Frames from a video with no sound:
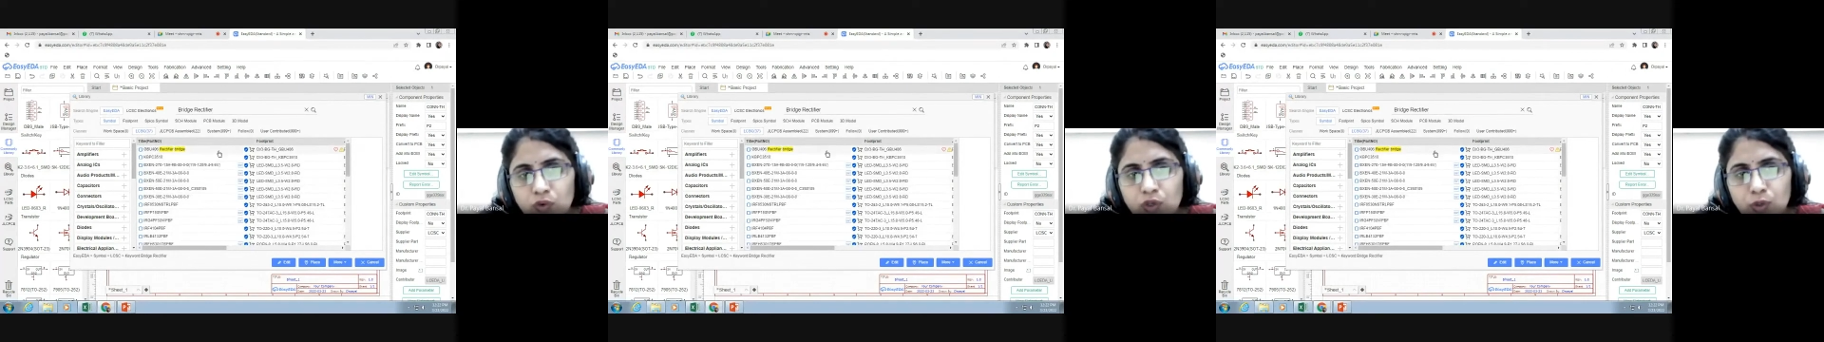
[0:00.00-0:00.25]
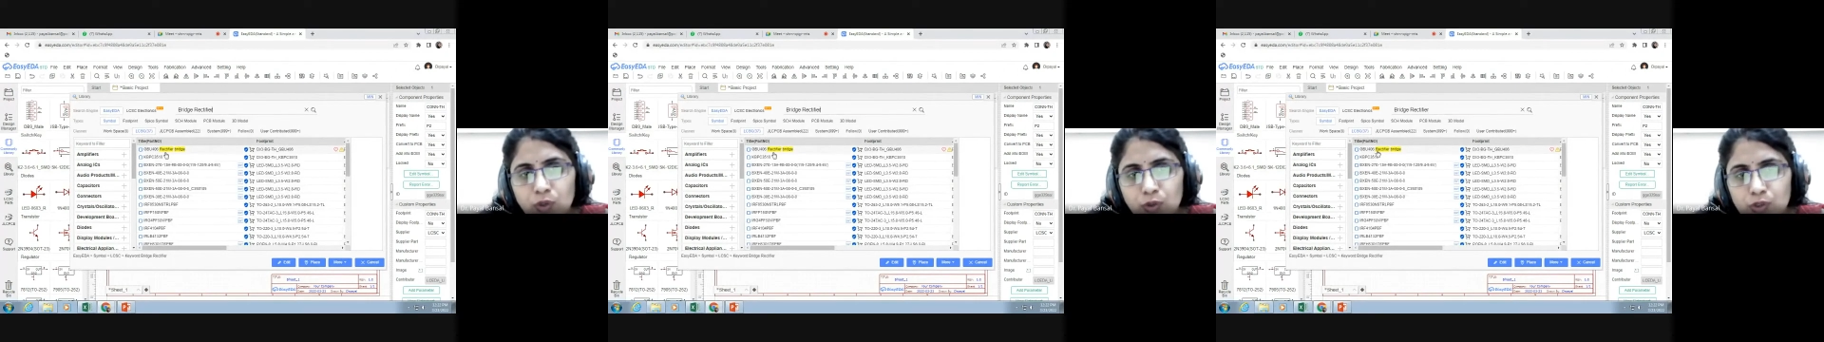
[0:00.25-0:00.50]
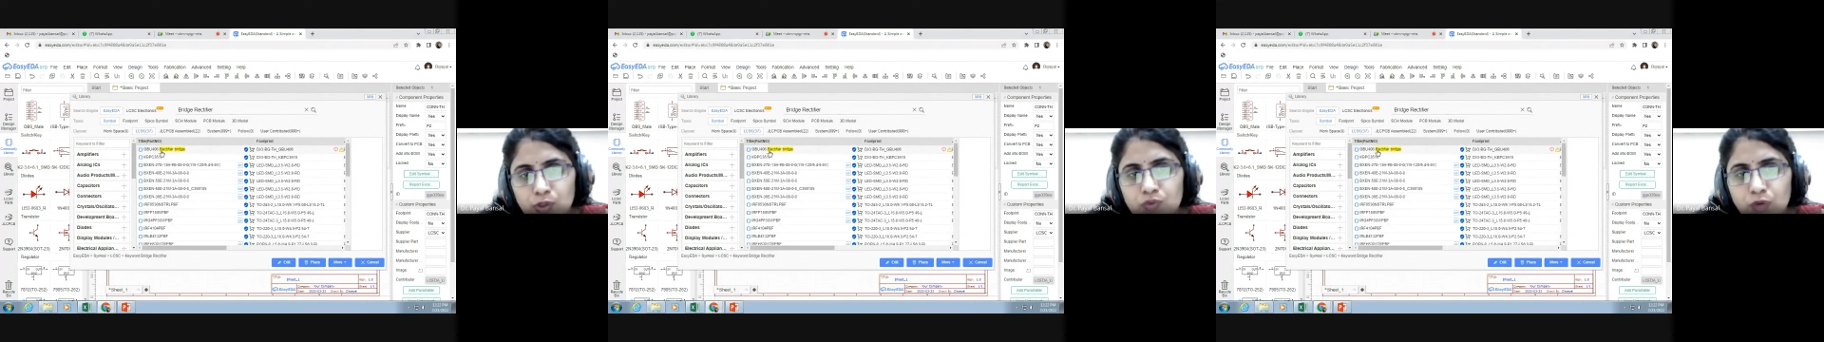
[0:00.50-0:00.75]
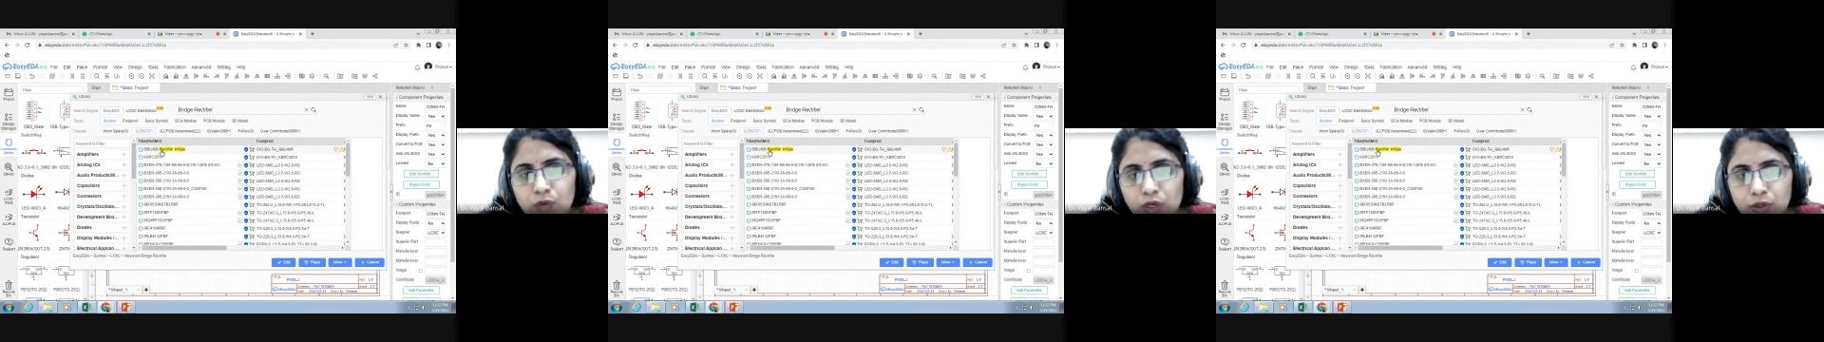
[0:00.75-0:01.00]
to use for
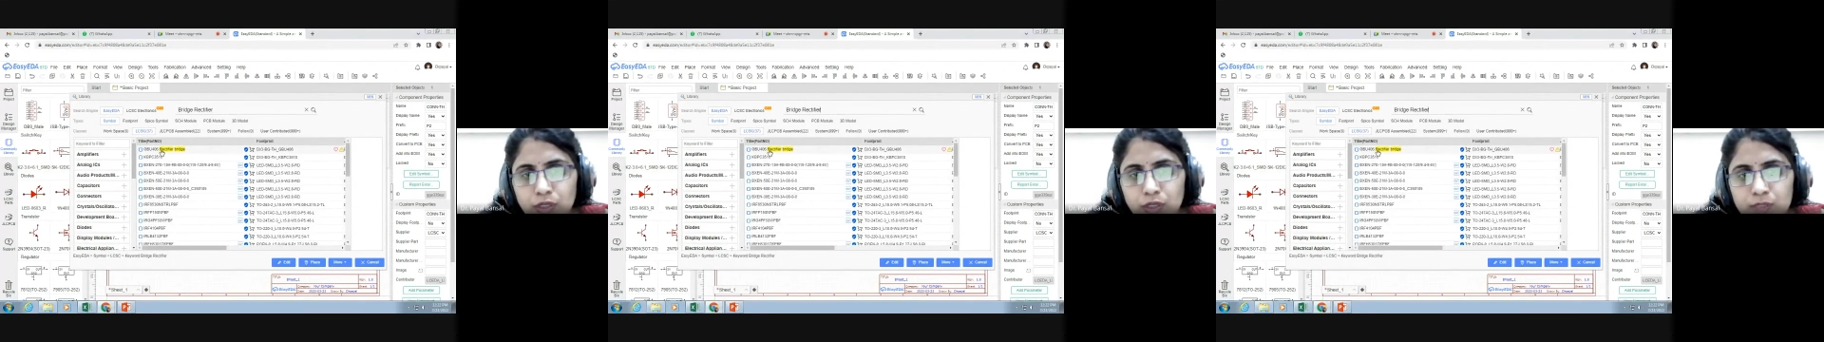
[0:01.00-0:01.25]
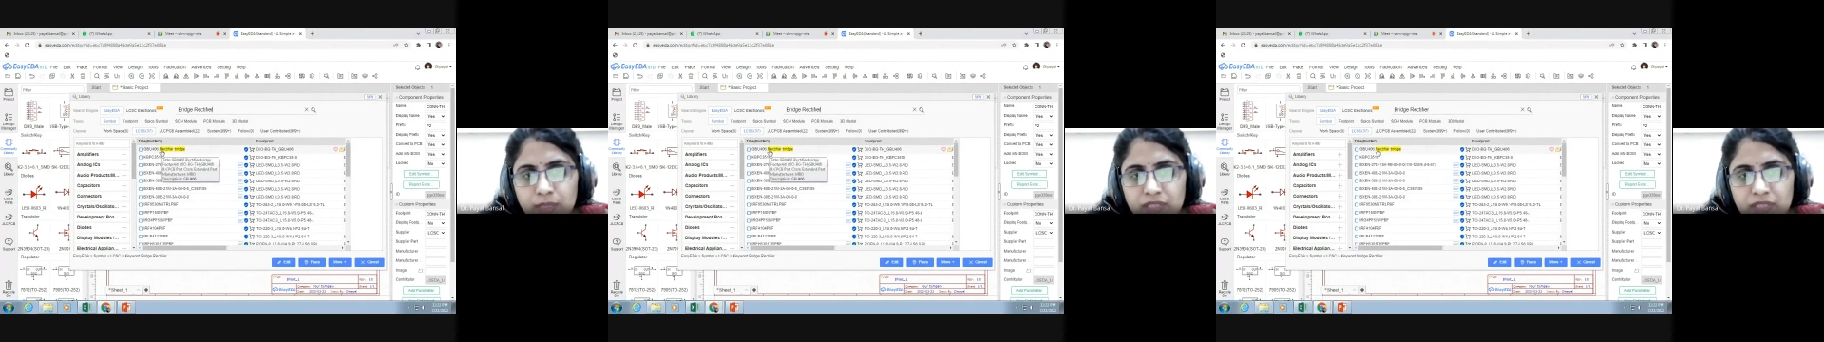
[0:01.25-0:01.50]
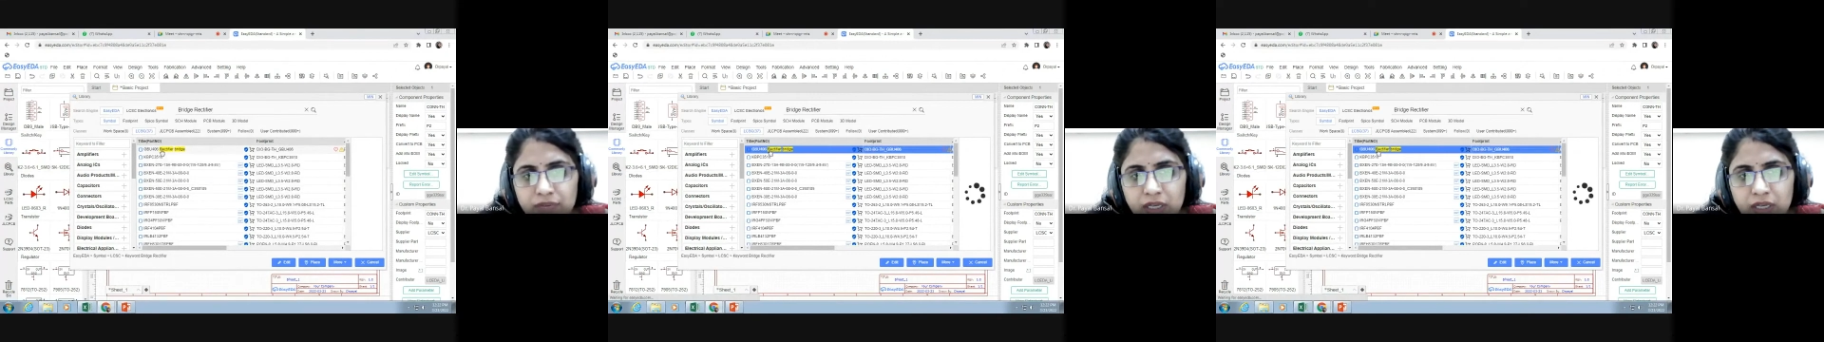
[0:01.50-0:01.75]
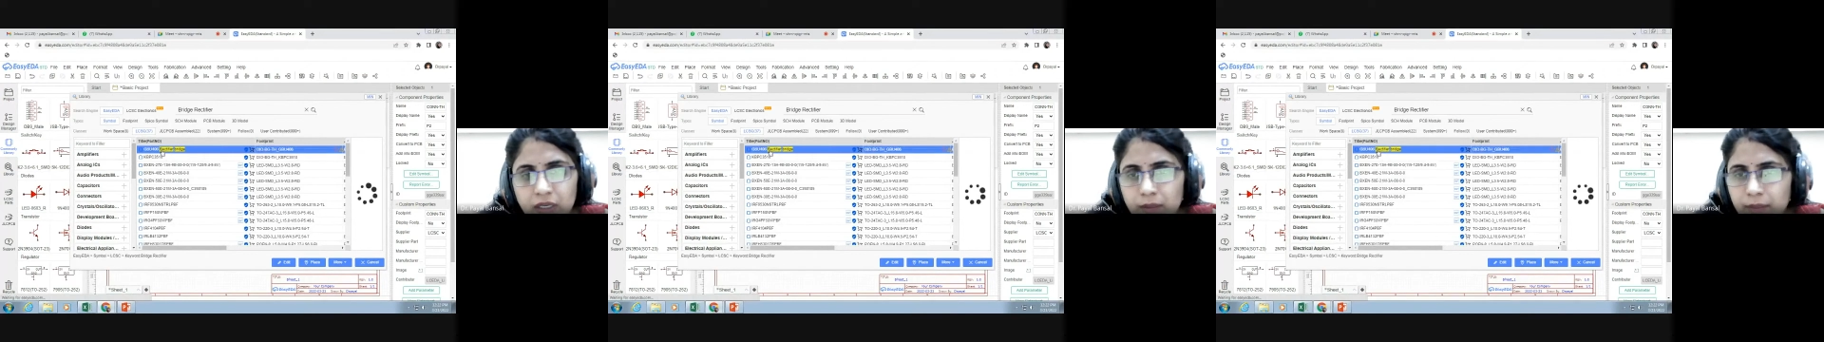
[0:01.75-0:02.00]
your specific
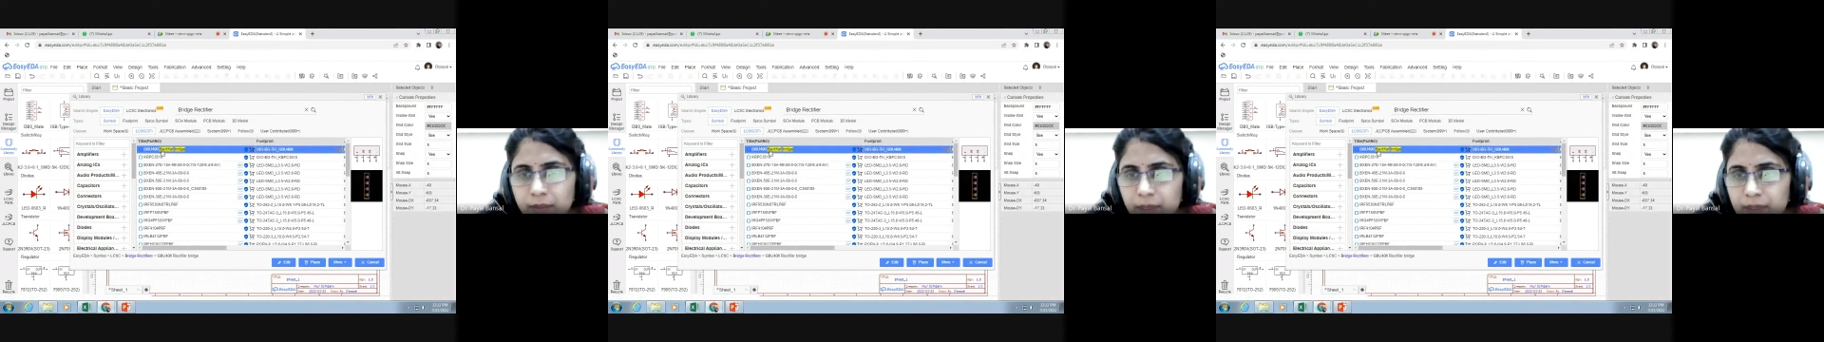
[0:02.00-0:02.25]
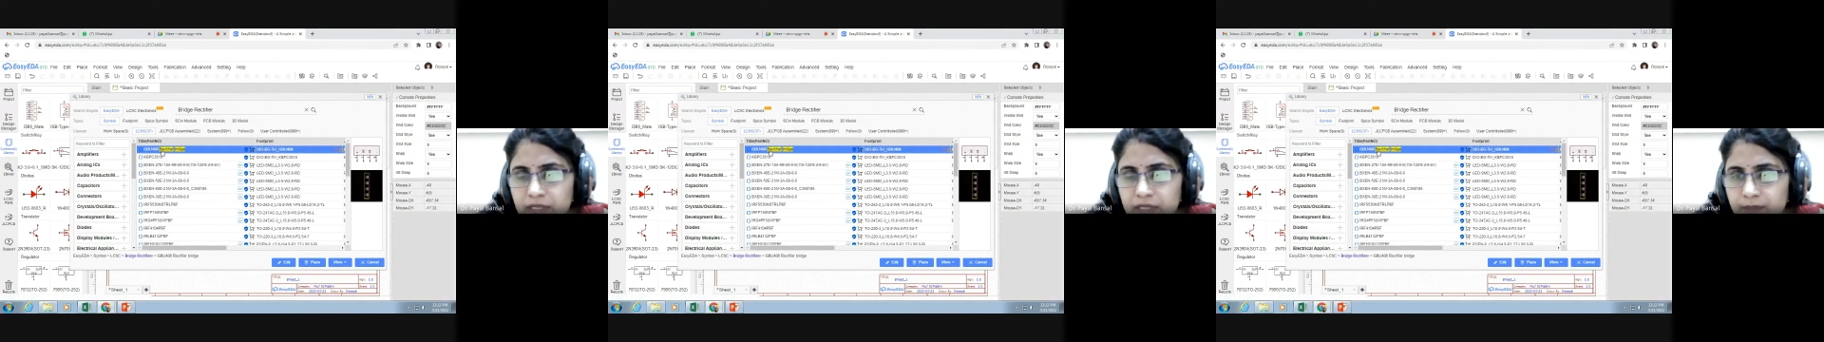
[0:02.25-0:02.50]
purpose.